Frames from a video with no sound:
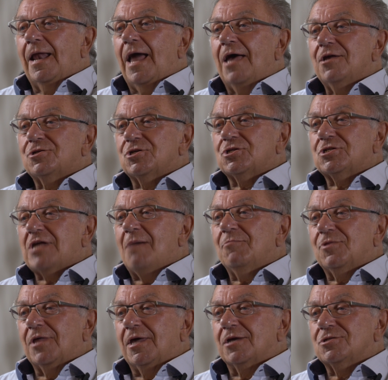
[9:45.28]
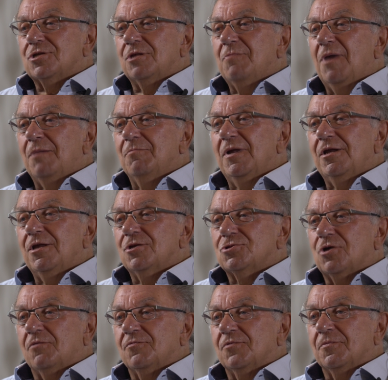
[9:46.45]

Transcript: And I had to stamp things, and they made millions of them.